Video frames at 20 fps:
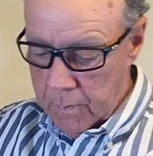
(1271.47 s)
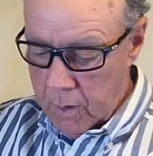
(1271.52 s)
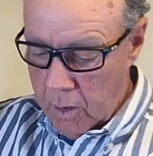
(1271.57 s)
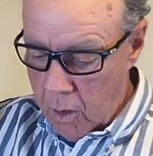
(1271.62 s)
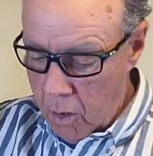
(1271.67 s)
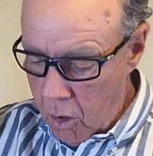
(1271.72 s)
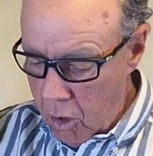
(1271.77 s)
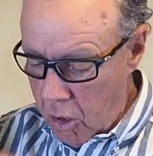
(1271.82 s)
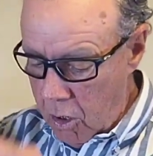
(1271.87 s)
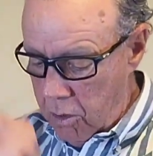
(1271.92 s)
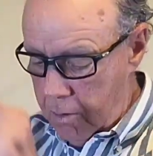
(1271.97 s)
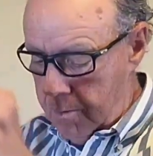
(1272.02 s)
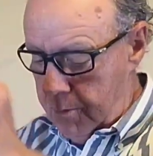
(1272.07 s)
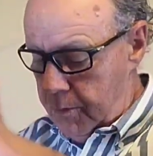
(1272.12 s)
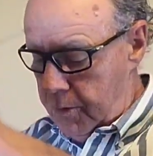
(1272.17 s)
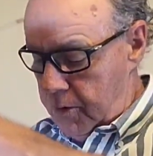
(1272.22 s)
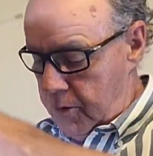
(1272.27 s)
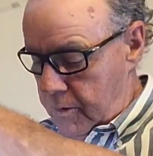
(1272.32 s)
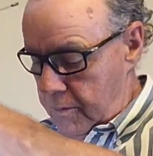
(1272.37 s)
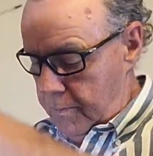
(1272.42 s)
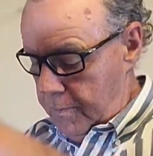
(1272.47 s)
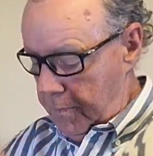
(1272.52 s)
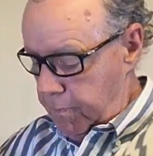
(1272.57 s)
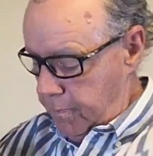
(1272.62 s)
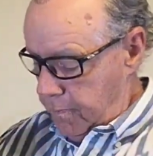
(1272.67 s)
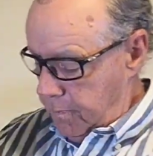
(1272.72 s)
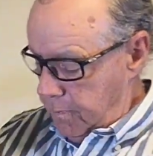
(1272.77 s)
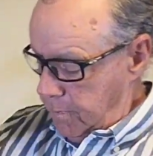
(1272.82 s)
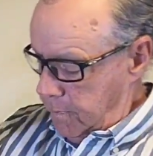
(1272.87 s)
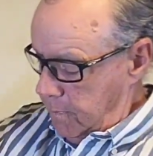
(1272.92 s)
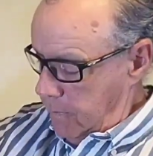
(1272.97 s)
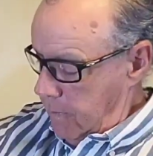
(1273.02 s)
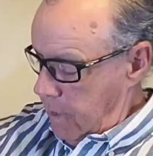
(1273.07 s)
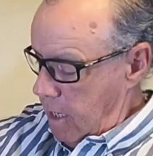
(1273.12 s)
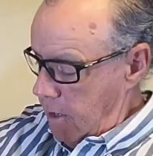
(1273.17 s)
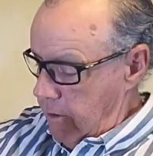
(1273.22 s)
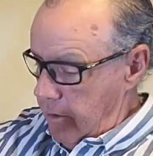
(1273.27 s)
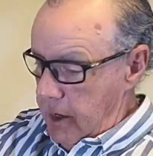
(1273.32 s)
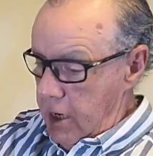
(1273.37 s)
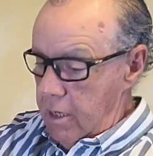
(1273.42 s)
comes,
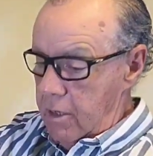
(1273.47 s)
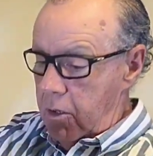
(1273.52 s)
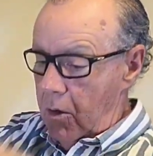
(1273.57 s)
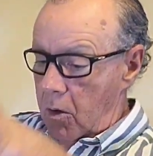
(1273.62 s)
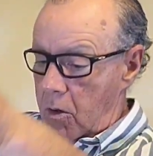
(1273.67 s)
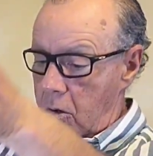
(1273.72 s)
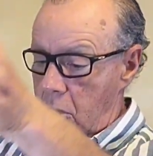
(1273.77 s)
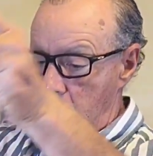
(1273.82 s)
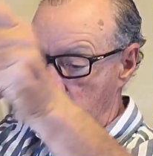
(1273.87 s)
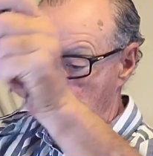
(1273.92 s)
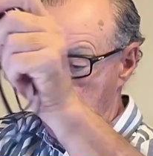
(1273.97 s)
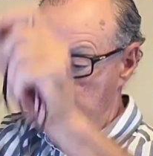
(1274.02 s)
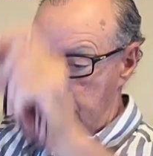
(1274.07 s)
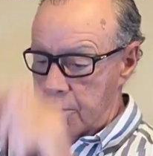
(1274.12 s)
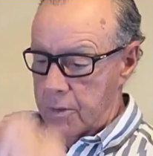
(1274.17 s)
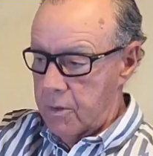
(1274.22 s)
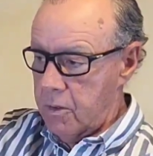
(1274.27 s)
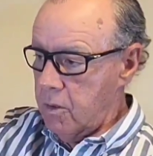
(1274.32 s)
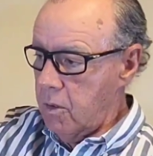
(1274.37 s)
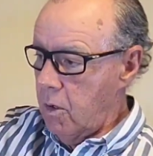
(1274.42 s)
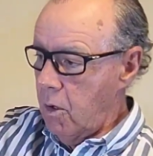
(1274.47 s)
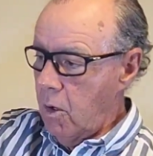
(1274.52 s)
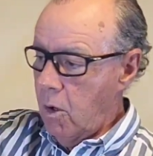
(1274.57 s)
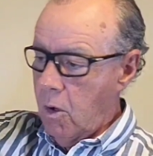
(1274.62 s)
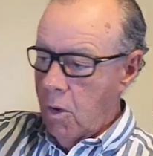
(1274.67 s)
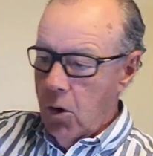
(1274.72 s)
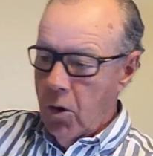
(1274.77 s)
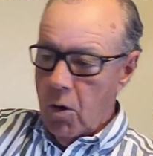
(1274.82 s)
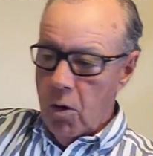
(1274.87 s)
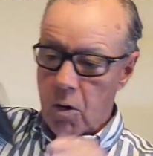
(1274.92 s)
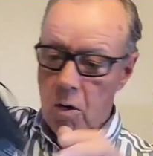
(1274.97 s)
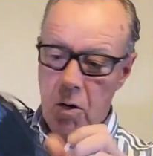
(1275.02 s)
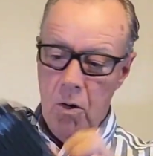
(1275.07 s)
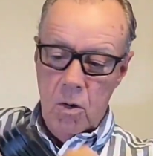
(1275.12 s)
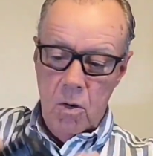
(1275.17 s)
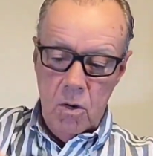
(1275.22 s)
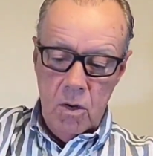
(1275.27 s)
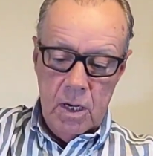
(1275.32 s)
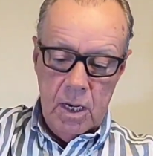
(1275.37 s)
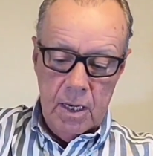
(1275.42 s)
the radio comes,
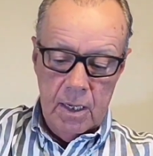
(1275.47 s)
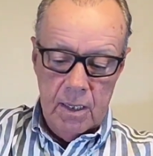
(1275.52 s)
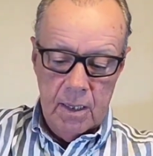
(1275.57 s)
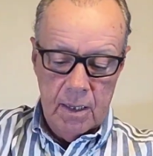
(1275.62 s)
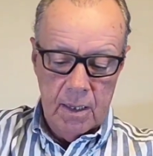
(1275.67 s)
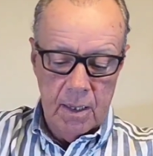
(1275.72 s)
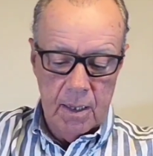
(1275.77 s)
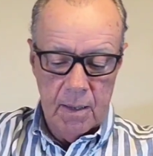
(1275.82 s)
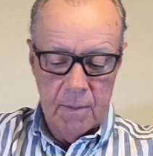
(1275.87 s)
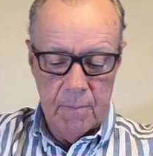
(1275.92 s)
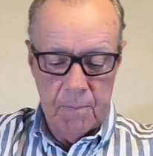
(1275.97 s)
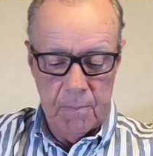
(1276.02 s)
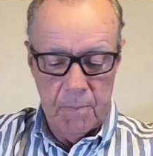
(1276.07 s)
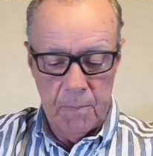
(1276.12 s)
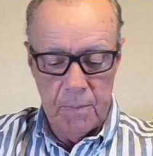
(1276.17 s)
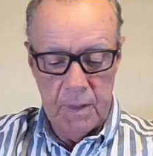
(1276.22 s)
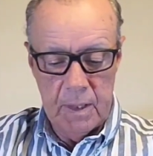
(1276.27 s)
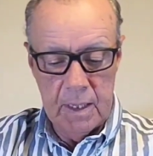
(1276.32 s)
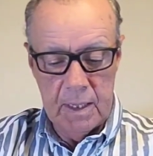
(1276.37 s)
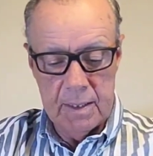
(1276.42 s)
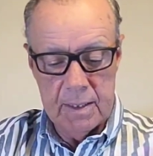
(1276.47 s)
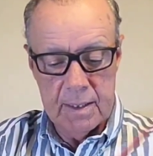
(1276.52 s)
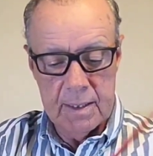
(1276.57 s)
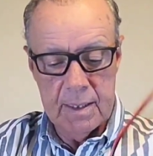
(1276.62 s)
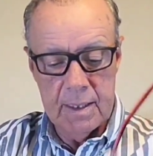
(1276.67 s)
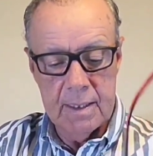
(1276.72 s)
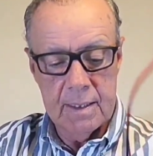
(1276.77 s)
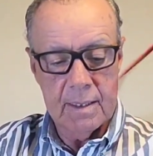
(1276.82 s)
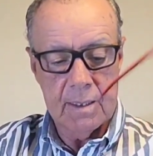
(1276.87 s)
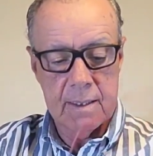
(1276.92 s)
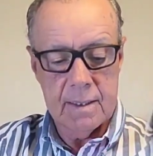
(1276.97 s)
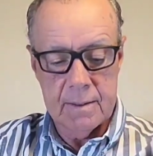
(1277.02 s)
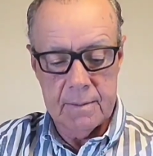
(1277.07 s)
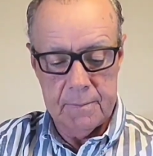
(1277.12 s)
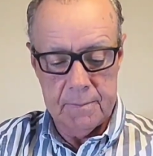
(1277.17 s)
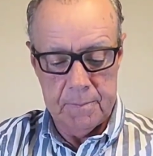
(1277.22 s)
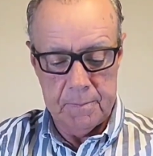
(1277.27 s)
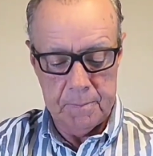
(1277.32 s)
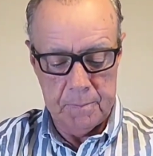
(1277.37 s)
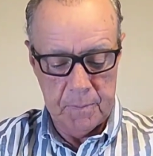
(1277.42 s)
okay, this is
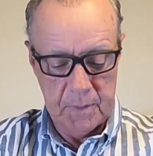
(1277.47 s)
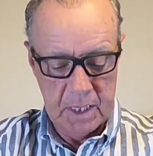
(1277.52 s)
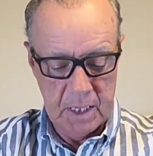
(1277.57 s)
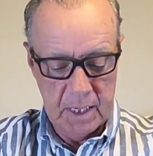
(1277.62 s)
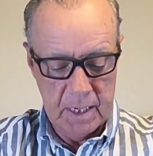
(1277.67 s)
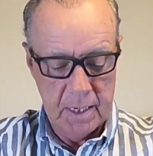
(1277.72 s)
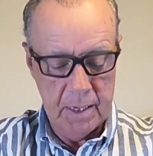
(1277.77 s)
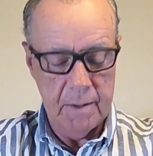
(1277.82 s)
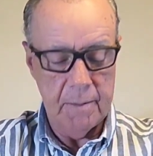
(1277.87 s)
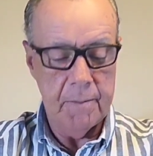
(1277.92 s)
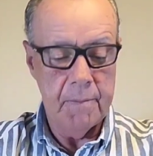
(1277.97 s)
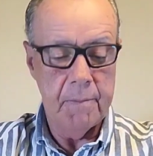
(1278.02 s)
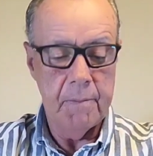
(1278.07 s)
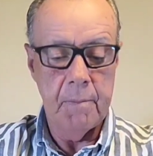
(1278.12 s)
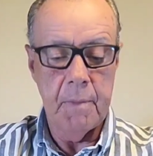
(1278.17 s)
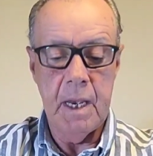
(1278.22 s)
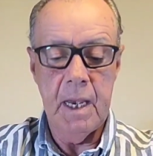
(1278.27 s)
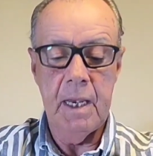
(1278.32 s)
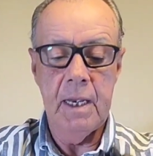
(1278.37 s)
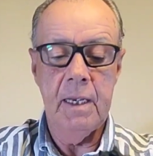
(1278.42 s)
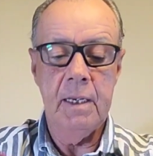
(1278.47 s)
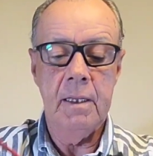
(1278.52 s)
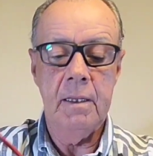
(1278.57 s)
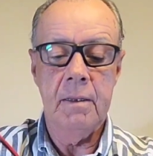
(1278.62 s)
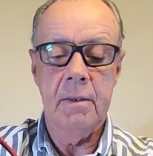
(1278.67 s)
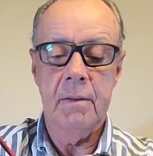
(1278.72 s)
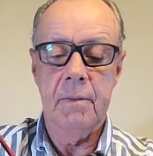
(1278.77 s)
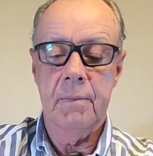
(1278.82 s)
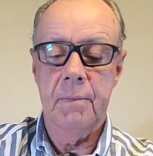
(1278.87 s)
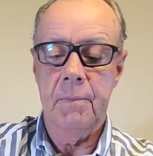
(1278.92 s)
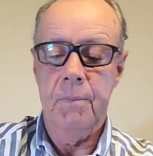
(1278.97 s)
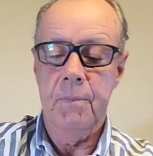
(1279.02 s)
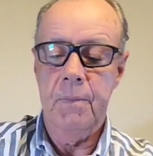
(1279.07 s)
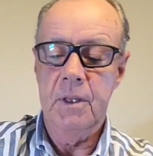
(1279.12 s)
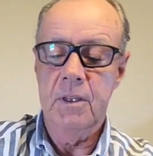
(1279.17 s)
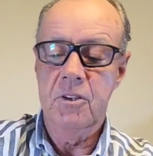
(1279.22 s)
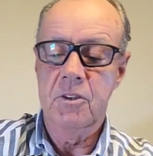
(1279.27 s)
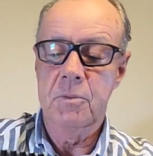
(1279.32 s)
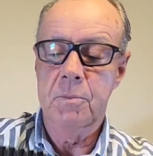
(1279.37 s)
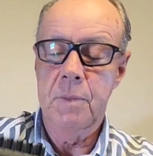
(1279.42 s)
the main
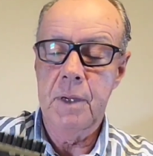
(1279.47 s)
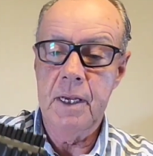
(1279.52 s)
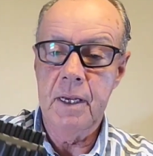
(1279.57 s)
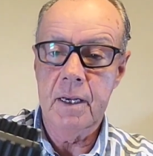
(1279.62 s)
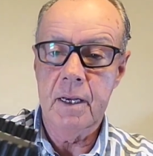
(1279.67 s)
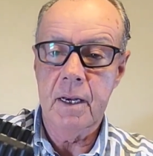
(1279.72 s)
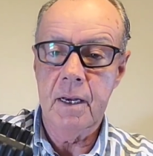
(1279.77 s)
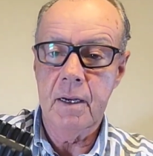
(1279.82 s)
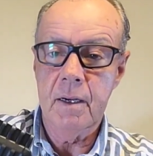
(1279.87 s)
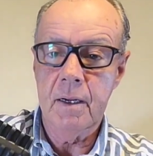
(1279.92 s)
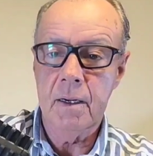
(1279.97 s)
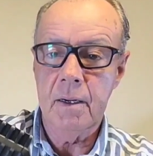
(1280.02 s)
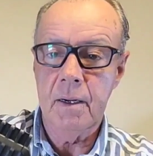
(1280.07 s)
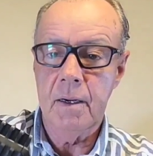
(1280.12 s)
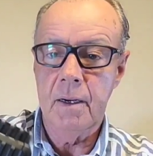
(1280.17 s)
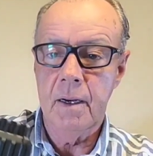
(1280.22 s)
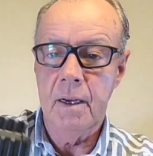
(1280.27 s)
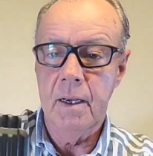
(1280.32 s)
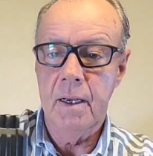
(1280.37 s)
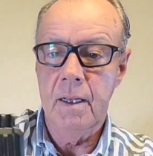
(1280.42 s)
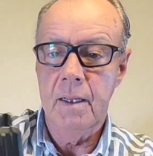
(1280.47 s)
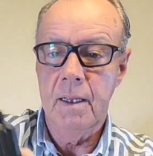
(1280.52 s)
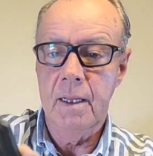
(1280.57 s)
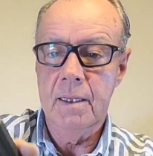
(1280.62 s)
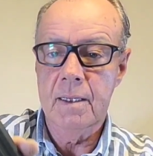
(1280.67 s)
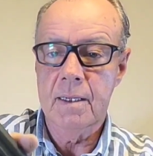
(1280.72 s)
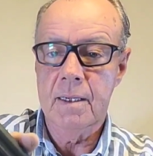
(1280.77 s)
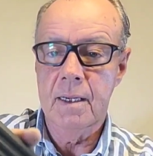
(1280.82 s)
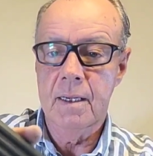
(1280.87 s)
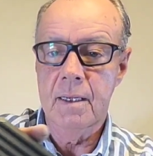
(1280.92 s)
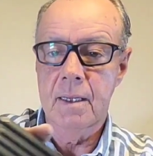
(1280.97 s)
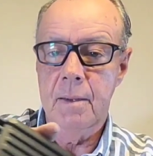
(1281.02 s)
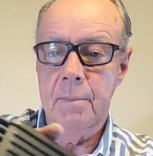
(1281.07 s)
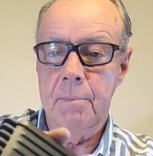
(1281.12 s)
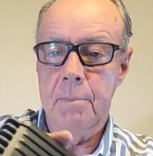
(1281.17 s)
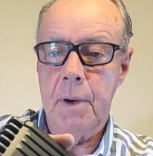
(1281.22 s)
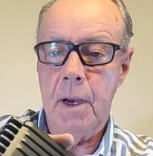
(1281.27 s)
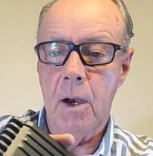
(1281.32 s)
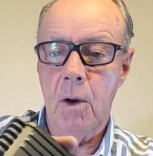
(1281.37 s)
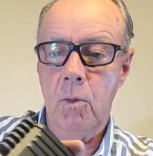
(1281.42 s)
speaker, and let's say the
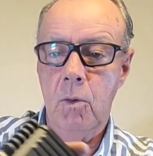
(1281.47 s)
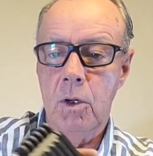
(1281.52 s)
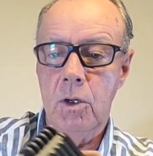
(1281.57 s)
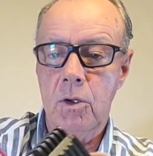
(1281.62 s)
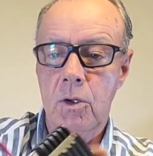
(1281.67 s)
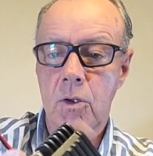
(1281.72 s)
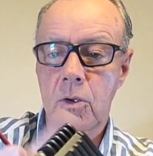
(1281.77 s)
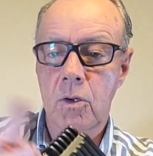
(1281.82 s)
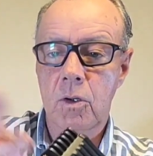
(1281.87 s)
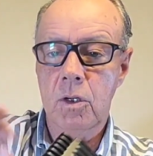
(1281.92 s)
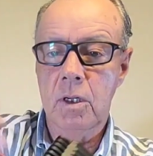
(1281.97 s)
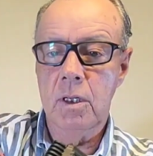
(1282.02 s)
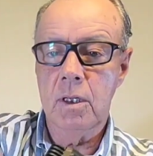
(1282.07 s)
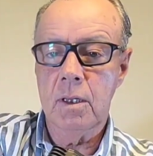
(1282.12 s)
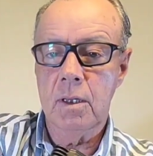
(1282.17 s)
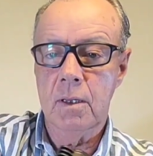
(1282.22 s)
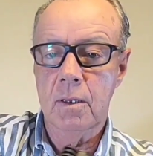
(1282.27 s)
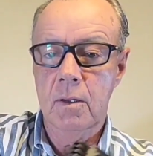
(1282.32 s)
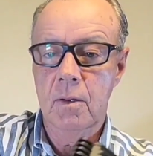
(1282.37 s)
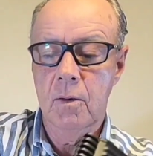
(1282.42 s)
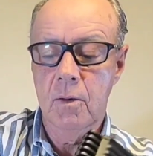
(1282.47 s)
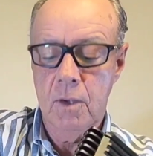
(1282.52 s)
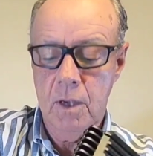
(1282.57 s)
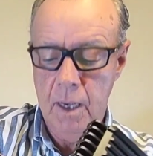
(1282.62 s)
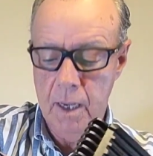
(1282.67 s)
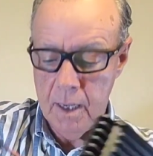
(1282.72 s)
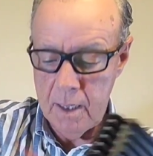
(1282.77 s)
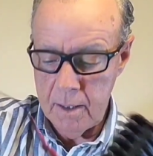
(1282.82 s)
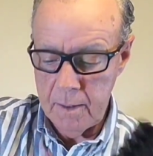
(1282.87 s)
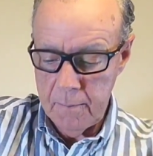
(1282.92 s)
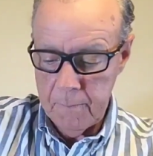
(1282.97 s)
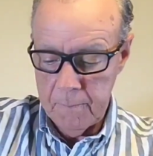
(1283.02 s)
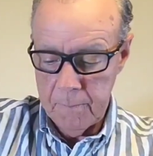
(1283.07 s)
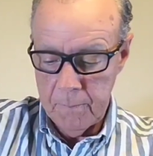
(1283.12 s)
power unit, okay,